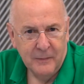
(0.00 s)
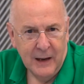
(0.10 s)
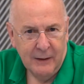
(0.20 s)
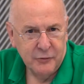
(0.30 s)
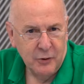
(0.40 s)

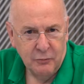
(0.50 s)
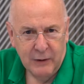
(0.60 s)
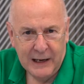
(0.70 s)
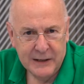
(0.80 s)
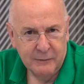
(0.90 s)
after a
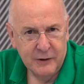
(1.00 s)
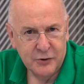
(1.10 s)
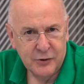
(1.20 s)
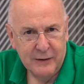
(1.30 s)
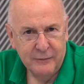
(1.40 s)
relatively
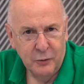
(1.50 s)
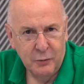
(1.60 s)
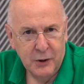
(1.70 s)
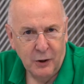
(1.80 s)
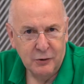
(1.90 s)

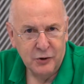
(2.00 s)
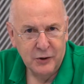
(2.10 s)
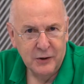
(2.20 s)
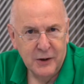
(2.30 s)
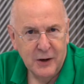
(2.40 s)
straightforward
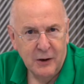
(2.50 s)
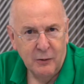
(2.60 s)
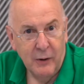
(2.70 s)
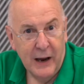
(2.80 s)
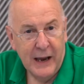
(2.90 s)
auction
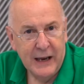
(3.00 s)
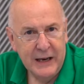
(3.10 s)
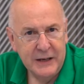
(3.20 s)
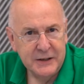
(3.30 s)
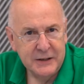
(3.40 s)
where
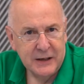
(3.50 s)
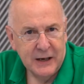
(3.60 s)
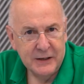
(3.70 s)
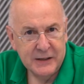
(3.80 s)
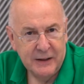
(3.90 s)
East
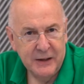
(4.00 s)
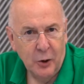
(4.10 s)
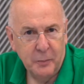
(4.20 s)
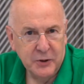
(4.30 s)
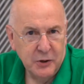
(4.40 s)
has had the
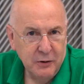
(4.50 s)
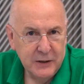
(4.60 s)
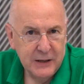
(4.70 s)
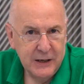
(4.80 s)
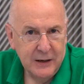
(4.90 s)

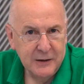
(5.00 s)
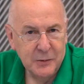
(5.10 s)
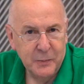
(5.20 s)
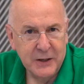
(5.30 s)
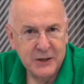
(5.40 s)
opportunity to
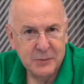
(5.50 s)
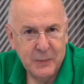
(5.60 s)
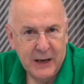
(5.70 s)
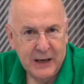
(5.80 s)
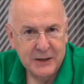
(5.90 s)
bid
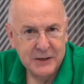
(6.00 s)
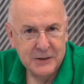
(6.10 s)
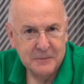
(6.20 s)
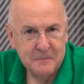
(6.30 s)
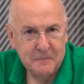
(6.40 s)
spades.